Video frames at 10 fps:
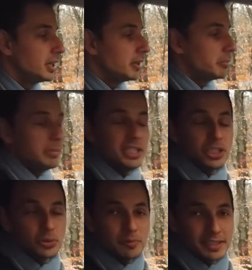I really
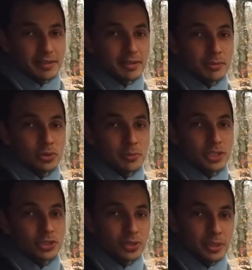thought it was a shame that we
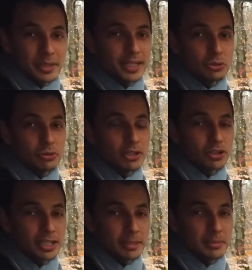don't have the adaptive
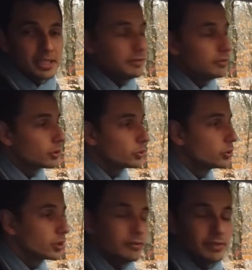cruise control,
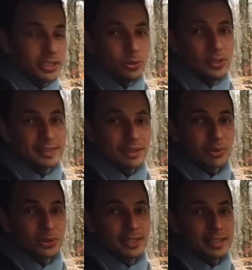especially since the
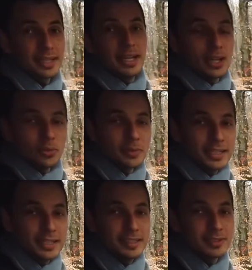vehicle can detect
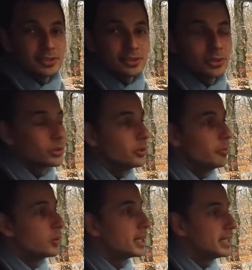the distance
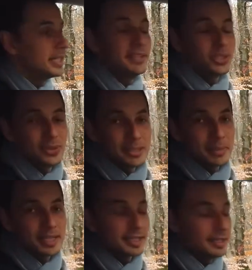between me and the car
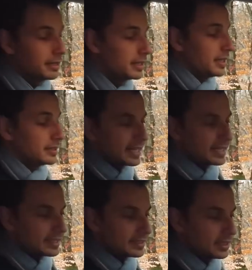ahead. In the back
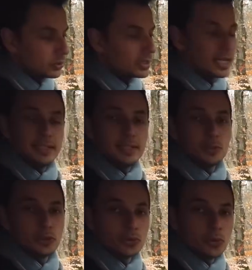here, we have the
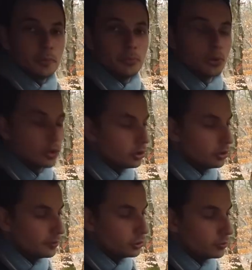options for
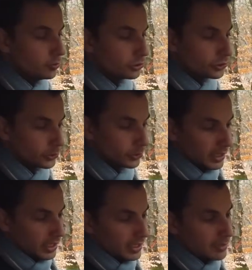volume, sound, and
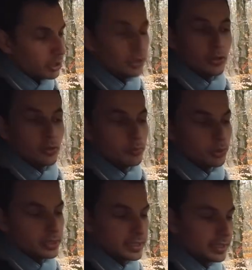modes. As I
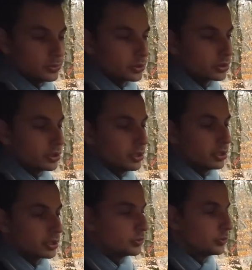said, you can connect
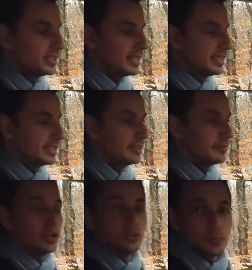phones,
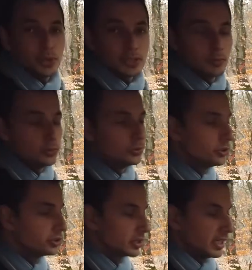use Bluetooth,
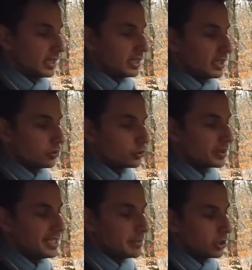and select modes
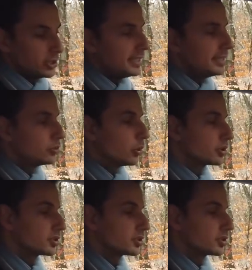and sources.